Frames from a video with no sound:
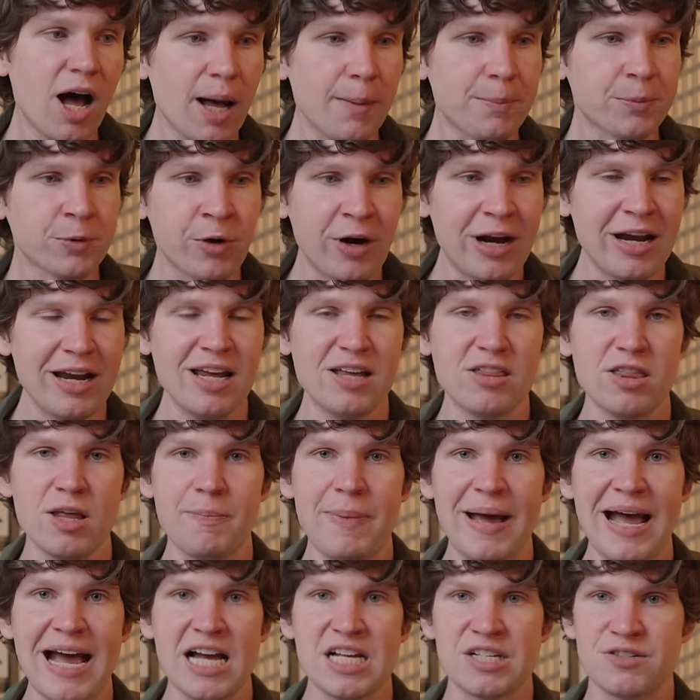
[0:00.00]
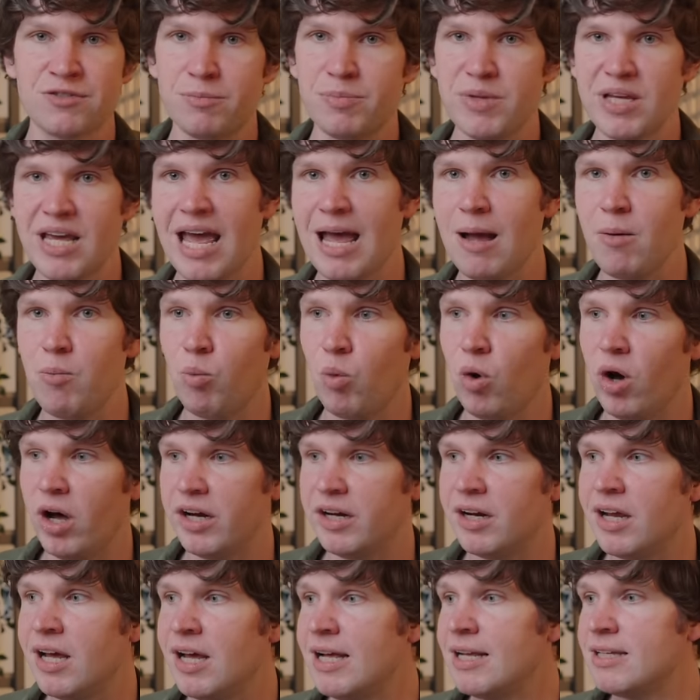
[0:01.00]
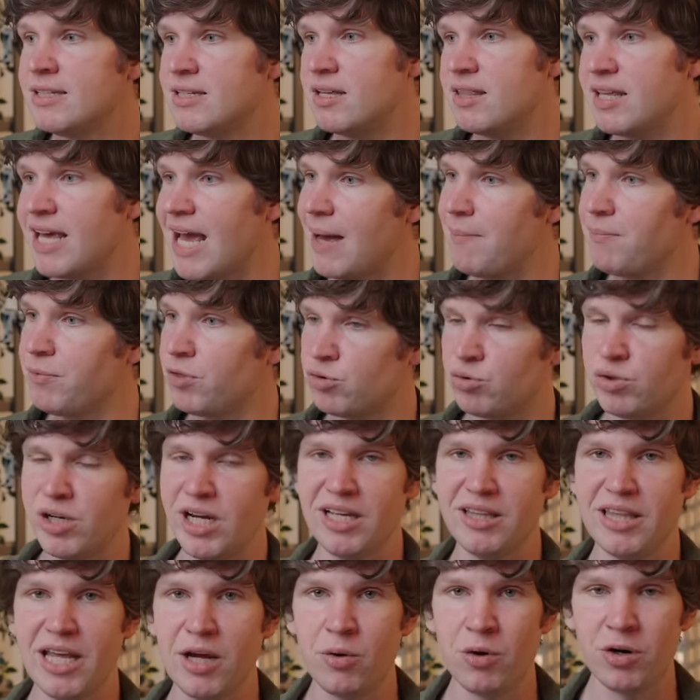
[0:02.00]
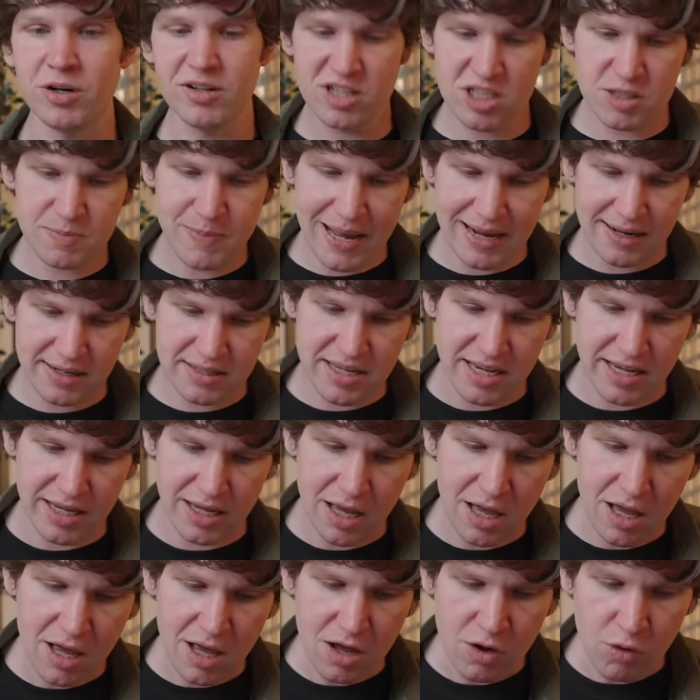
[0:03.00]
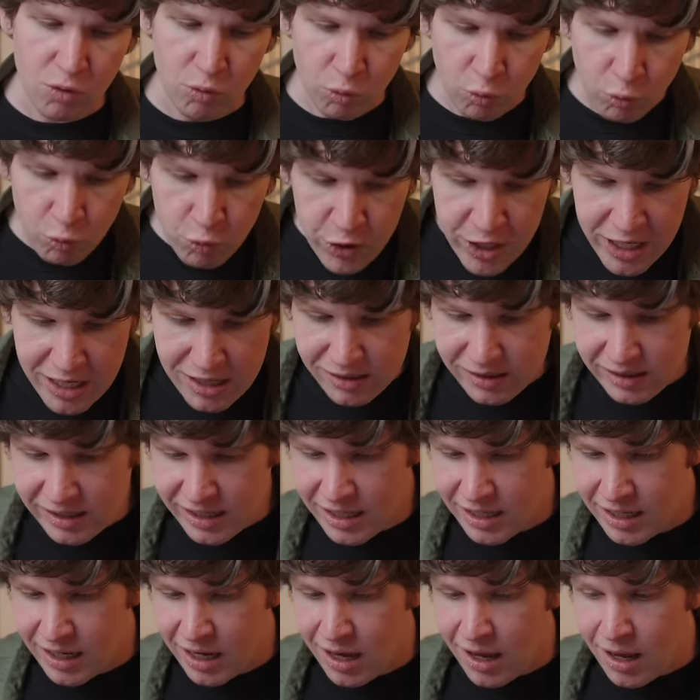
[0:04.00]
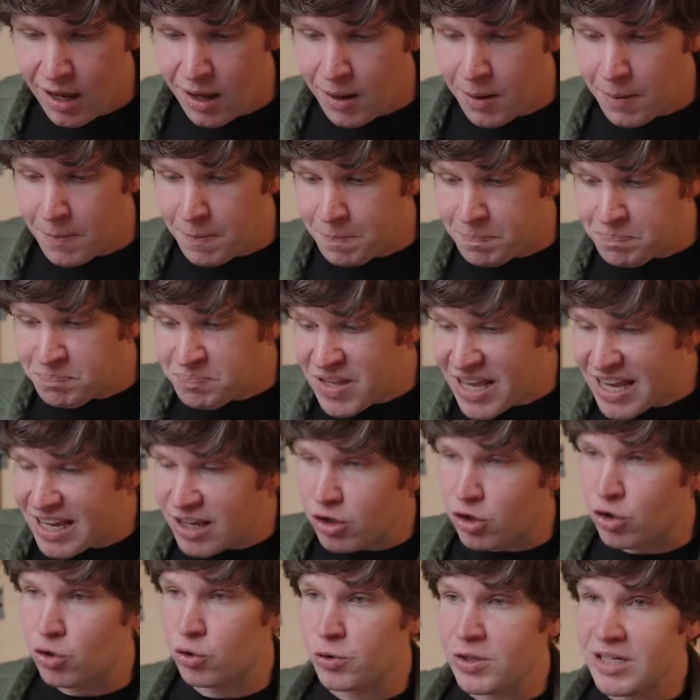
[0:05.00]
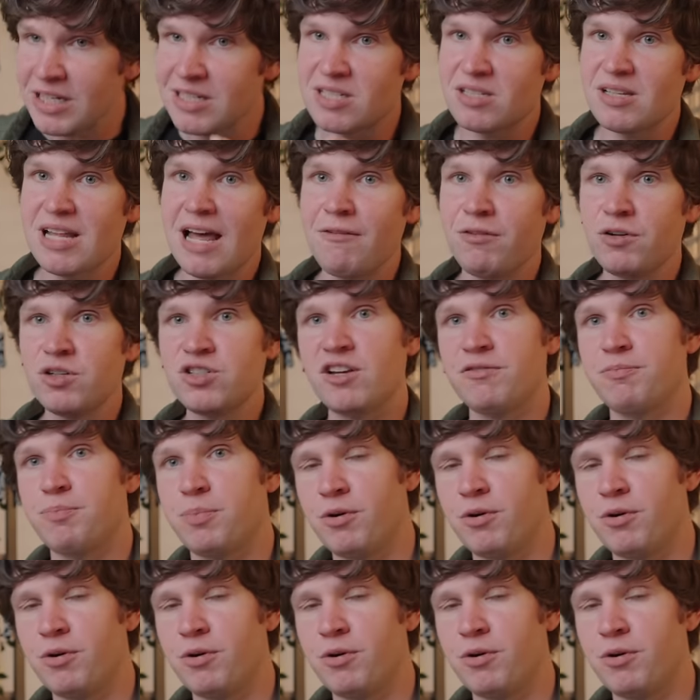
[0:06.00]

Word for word: upgraded in the past from the M1 to the M3 and they were expecting really increase levels of